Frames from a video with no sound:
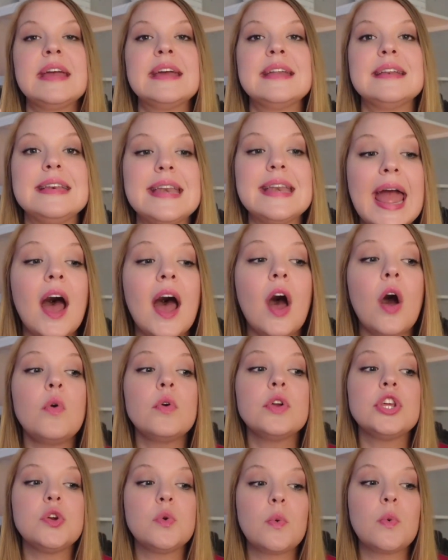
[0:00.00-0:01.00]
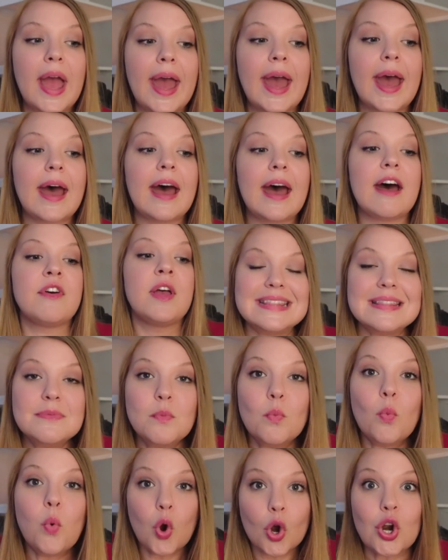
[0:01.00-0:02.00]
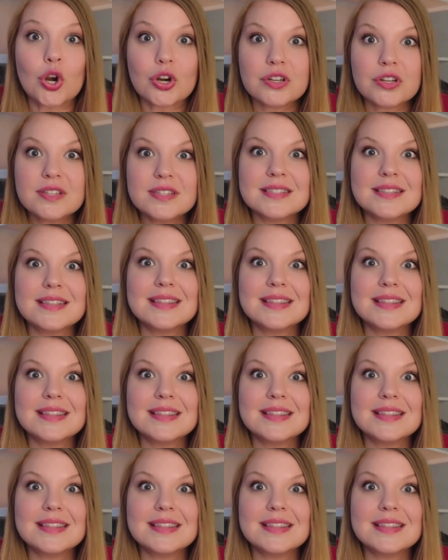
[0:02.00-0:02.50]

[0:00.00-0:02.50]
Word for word: Now you have words,